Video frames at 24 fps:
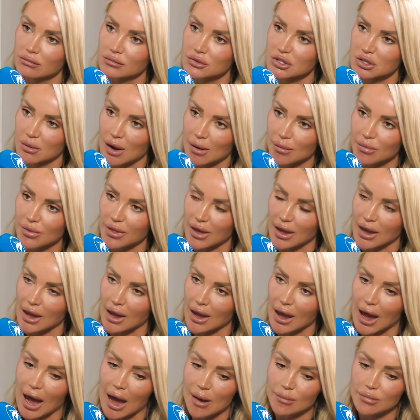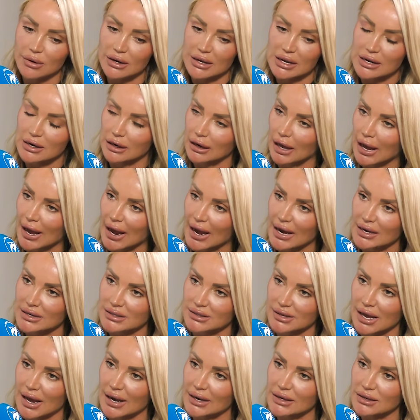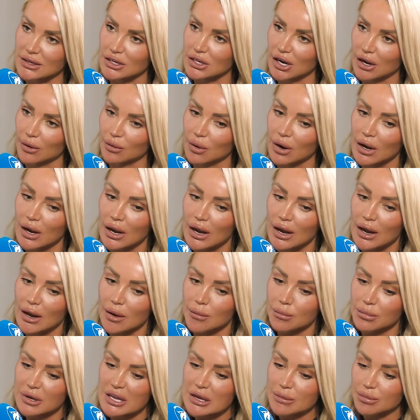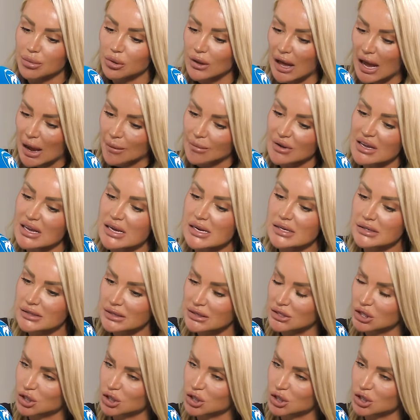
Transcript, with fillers: So I'm there, I'm legalized. I, you know, people, I'm easy